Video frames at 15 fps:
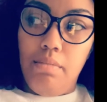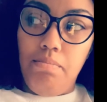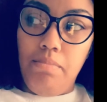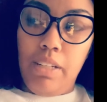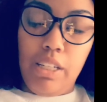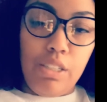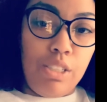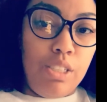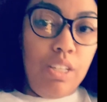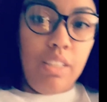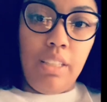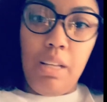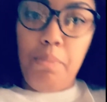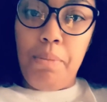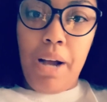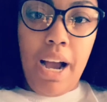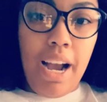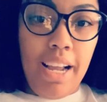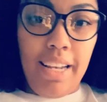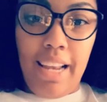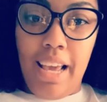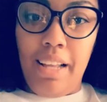there's nothing
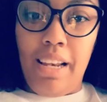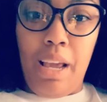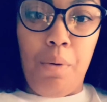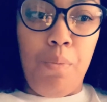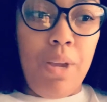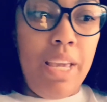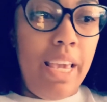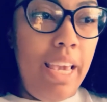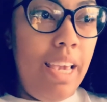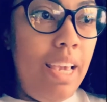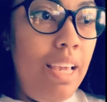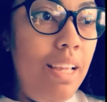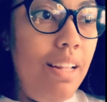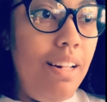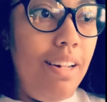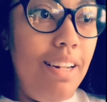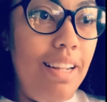behind that. Like, we can't,